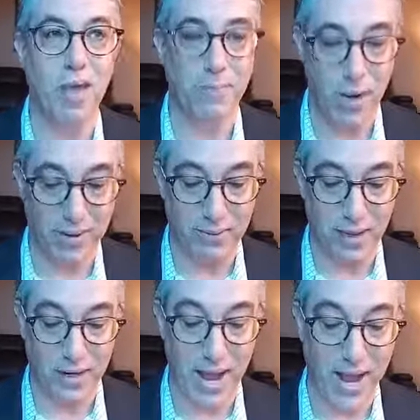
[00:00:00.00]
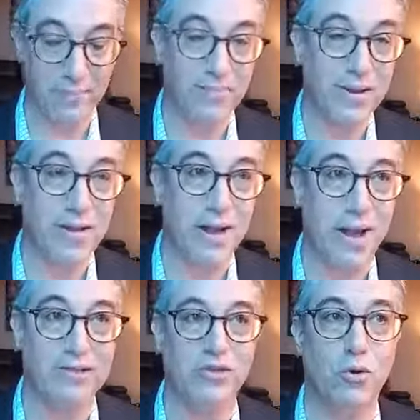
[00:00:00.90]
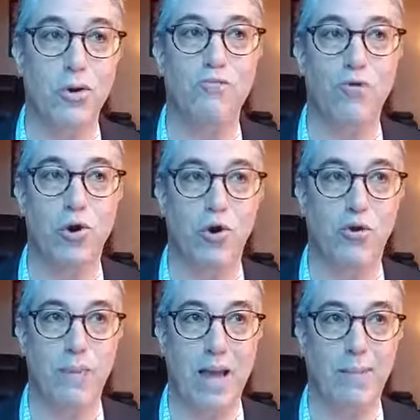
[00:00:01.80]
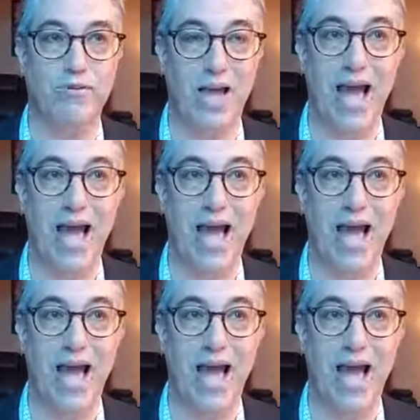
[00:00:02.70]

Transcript: But again, it's good for you to be able to